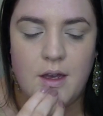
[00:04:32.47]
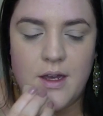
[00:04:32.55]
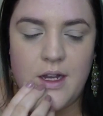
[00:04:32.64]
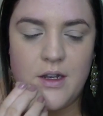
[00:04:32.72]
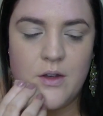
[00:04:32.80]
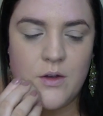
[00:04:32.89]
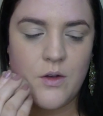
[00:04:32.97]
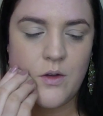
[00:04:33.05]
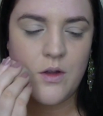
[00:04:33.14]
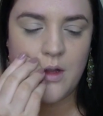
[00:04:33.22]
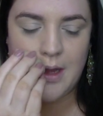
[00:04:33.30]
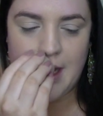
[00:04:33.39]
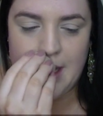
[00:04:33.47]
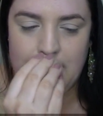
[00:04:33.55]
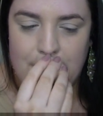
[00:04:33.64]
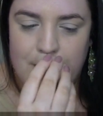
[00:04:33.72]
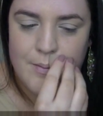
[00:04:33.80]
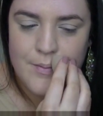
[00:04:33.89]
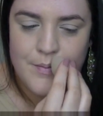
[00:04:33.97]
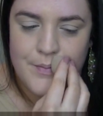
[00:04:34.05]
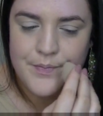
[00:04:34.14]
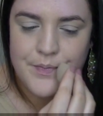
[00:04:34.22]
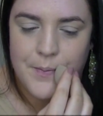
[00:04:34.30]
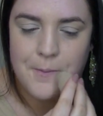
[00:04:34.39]
I know, like,
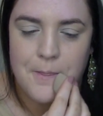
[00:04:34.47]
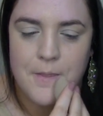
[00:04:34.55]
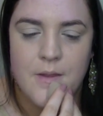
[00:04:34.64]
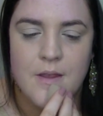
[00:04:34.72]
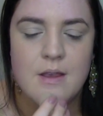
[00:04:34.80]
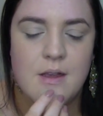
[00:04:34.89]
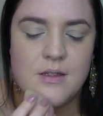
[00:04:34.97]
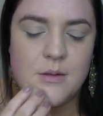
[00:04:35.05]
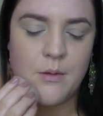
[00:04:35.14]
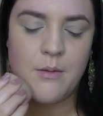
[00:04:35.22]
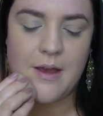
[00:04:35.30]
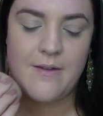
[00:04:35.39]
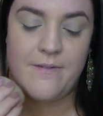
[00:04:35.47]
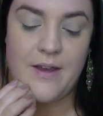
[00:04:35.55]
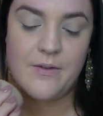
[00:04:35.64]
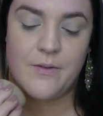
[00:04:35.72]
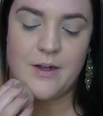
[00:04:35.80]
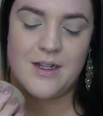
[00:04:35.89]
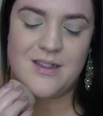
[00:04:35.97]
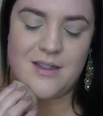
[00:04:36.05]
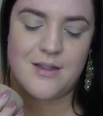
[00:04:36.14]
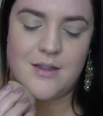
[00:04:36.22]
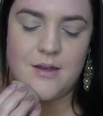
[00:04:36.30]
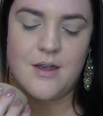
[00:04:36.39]
some of my
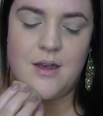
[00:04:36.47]
favorites